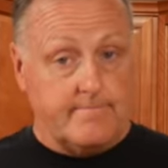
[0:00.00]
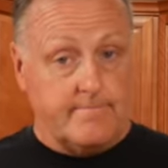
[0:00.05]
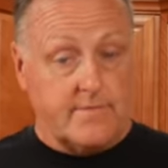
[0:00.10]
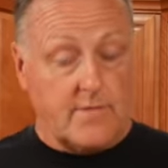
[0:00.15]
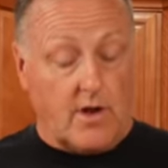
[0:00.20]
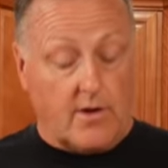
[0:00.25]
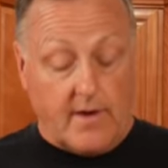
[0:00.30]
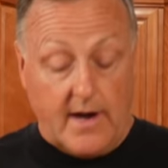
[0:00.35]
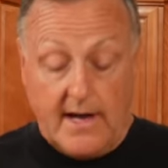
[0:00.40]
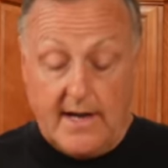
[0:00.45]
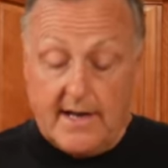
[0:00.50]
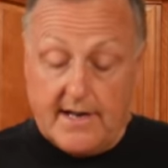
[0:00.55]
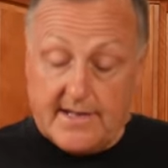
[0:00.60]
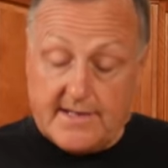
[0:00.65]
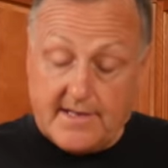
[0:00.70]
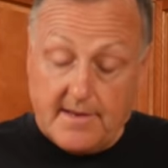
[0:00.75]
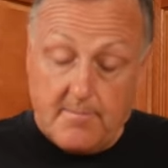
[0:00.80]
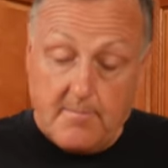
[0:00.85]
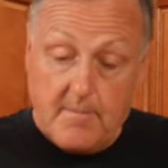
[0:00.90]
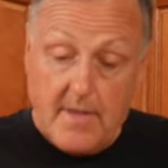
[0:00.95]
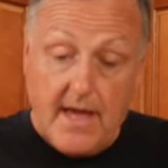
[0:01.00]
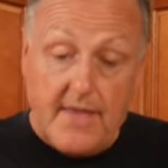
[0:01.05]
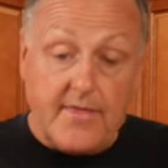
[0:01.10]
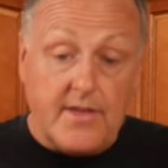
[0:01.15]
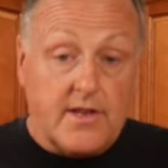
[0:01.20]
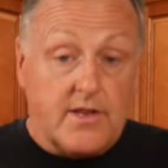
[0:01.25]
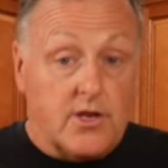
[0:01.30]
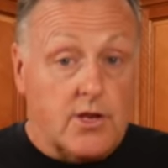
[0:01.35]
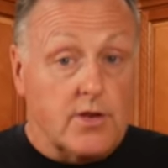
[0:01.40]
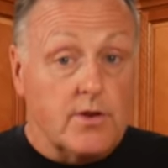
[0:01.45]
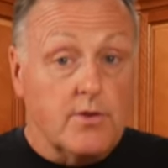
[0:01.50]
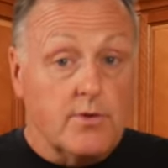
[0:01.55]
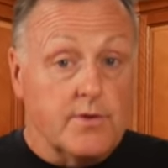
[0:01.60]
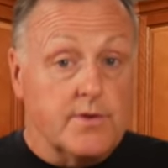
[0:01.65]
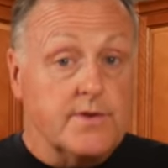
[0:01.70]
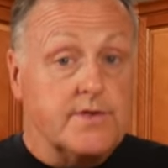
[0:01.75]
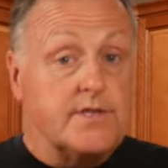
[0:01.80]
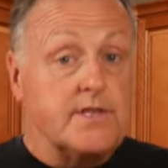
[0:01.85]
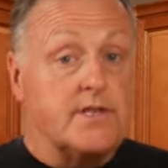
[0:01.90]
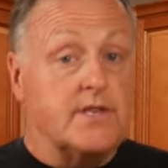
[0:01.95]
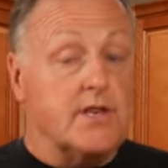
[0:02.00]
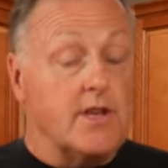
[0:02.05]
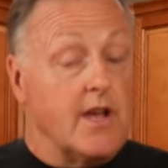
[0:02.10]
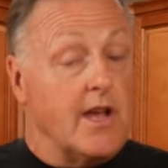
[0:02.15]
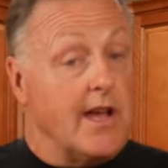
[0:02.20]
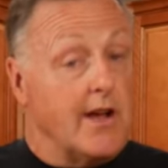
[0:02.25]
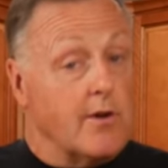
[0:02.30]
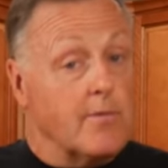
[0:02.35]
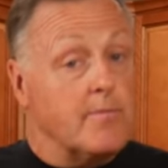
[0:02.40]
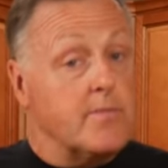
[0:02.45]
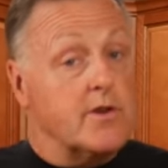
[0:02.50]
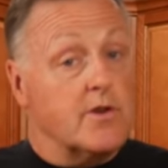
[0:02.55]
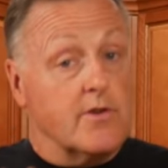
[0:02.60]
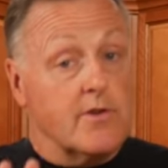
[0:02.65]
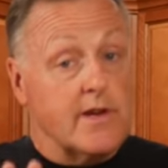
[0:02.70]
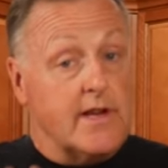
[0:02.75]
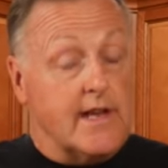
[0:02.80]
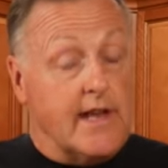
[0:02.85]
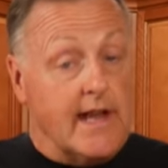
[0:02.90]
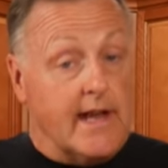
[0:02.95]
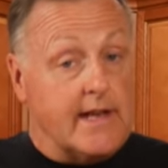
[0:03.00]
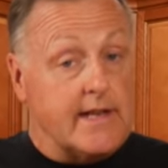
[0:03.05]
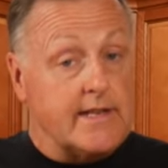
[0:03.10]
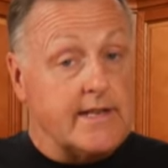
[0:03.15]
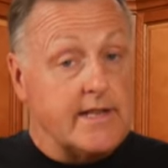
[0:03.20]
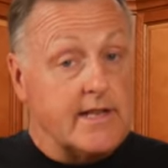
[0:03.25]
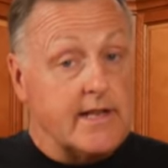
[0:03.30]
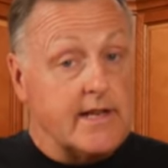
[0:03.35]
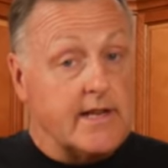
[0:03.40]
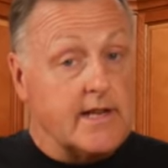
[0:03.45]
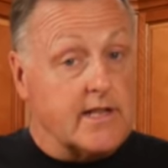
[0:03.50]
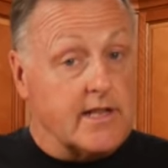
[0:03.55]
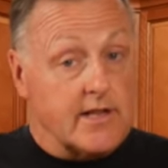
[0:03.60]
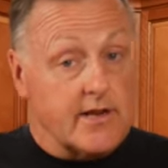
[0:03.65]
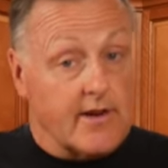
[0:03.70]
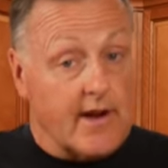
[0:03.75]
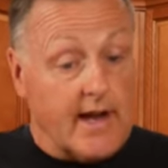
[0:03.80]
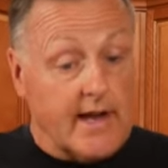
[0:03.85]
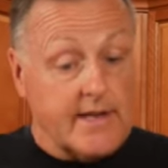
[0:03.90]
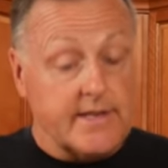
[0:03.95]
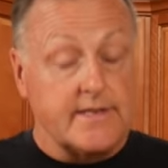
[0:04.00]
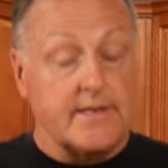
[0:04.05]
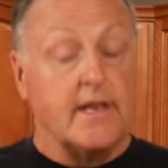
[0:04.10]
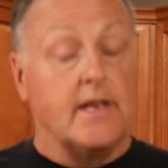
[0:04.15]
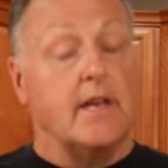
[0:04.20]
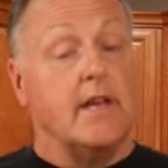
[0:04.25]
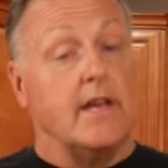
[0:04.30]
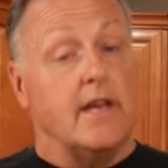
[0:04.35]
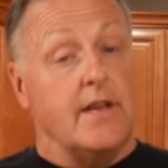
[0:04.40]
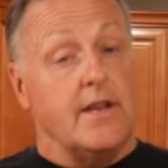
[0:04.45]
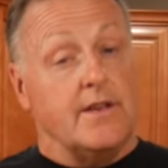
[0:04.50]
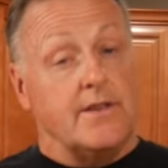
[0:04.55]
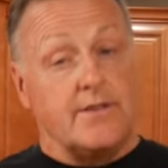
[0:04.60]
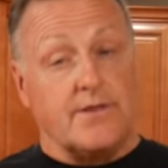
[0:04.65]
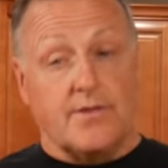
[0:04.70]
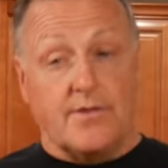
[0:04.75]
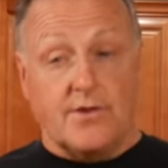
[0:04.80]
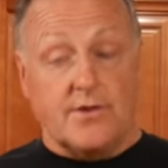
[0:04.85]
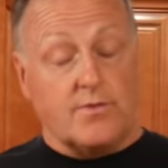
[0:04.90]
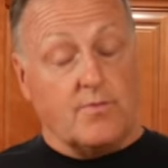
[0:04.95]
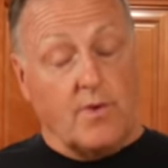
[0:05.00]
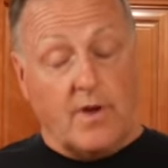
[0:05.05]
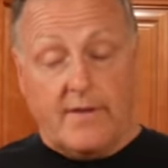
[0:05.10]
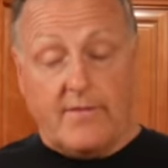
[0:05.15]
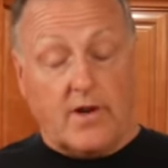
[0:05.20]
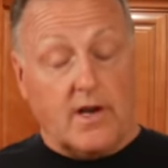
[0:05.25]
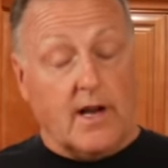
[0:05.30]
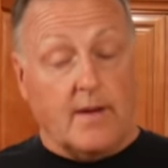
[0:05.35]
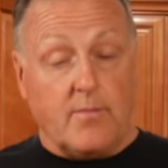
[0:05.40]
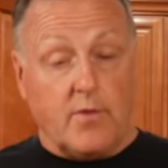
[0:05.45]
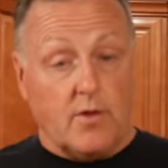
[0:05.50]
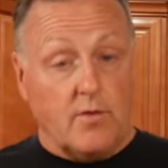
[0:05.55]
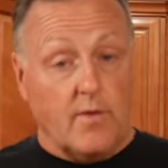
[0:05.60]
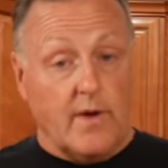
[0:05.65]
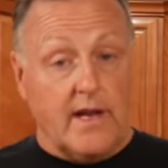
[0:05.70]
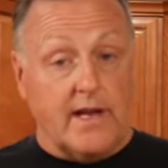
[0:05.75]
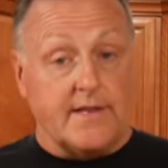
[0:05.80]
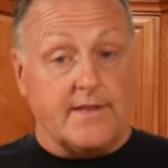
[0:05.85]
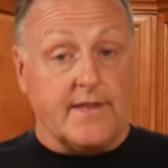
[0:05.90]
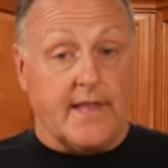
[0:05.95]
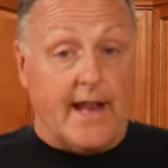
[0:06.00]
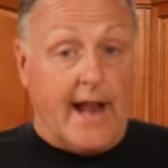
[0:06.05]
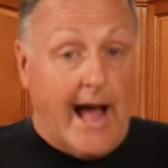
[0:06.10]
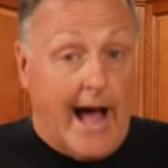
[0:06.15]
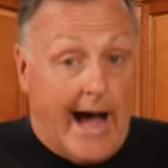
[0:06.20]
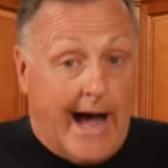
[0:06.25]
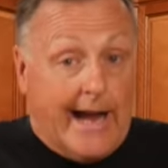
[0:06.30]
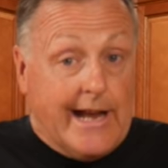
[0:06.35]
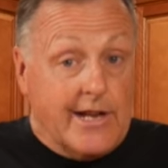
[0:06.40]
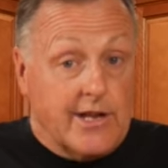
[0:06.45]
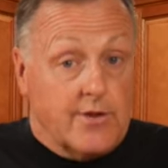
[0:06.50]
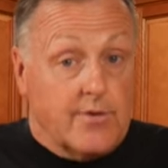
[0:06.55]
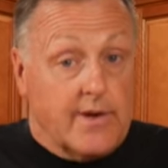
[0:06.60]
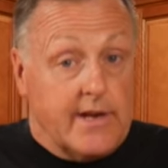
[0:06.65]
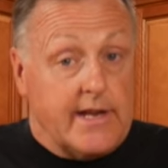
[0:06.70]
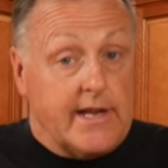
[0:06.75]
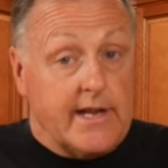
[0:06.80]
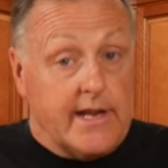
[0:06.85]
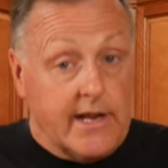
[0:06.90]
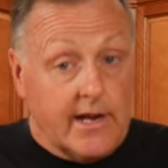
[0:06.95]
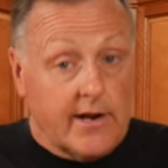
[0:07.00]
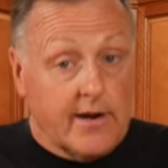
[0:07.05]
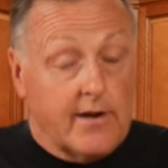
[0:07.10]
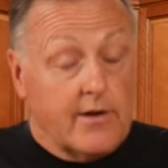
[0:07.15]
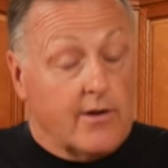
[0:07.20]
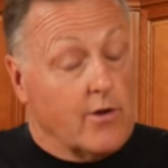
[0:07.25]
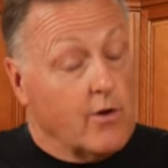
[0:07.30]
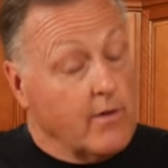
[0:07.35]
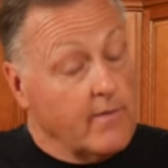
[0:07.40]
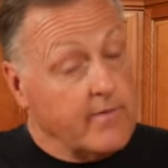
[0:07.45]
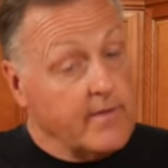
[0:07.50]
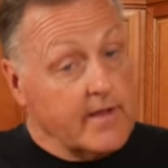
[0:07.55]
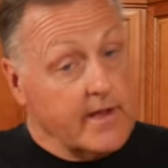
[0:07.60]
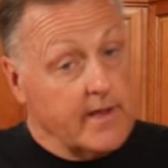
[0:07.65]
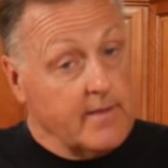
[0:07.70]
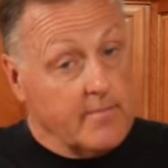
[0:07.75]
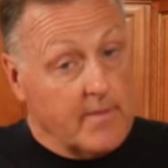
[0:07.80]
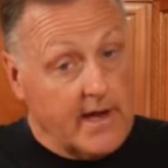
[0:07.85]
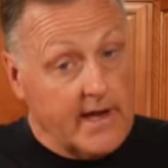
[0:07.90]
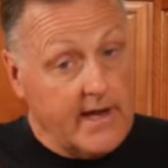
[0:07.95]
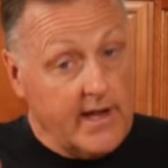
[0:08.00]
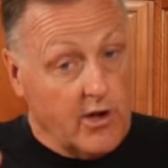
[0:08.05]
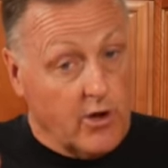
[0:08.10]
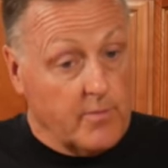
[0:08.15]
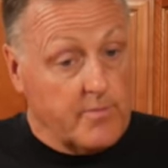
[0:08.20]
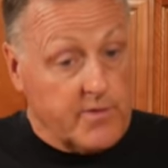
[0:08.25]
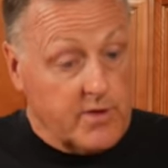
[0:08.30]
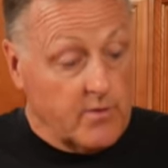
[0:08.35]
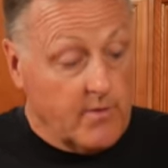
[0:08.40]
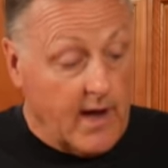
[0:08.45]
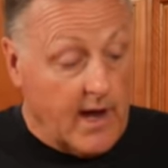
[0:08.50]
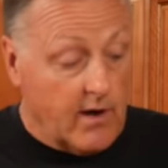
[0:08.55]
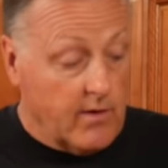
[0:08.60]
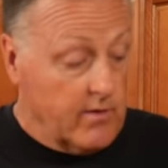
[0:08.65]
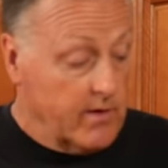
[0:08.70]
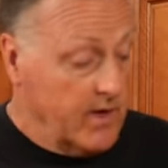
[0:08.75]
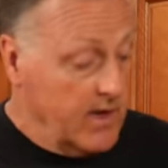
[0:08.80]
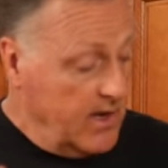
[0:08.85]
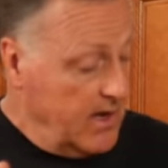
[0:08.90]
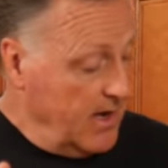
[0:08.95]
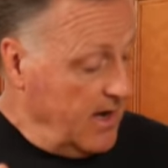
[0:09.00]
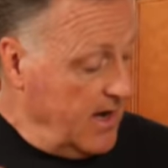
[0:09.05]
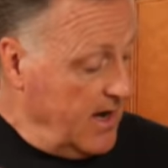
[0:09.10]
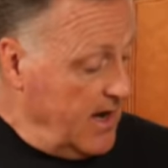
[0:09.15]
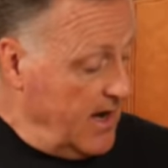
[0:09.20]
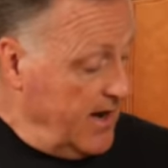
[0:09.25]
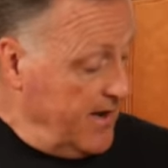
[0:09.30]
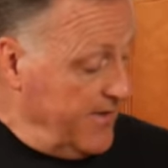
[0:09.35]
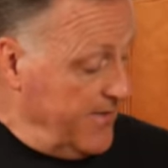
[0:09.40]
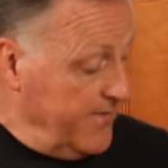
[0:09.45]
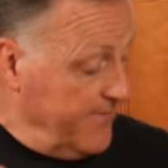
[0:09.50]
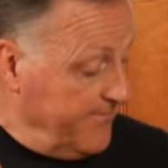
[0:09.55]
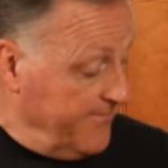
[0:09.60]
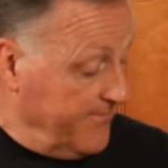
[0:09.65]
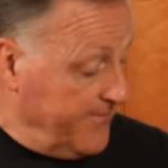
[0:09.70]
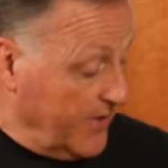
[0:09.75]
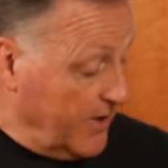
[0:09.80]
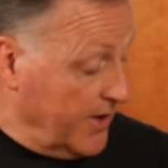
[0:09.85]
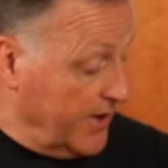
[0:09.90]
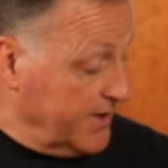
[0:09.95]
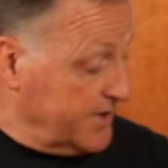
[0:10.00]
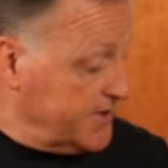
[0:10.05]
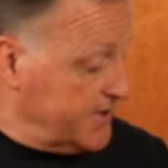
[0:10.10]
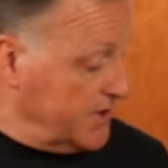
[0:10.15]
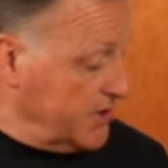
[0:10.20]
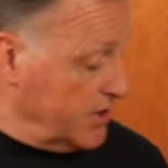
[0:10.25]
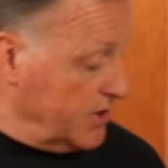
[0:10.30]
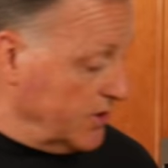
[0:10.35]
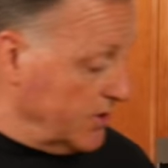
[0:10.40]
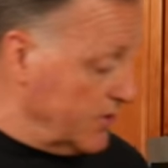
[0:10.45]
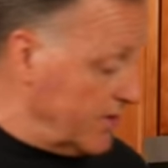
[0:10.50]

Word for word: All right, and it's a method used to help create clear ice. So there's one of a couple of ways that I do it here, and hopefully it might help you out. First, you